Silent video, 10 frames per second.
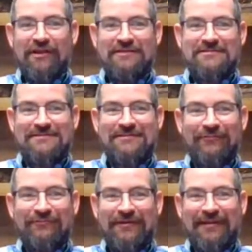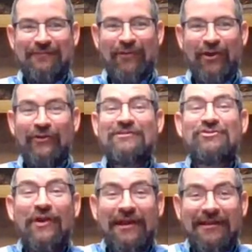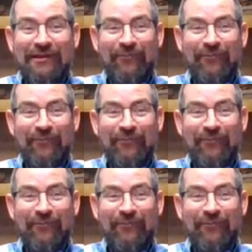Is it still fitting a model? It's training a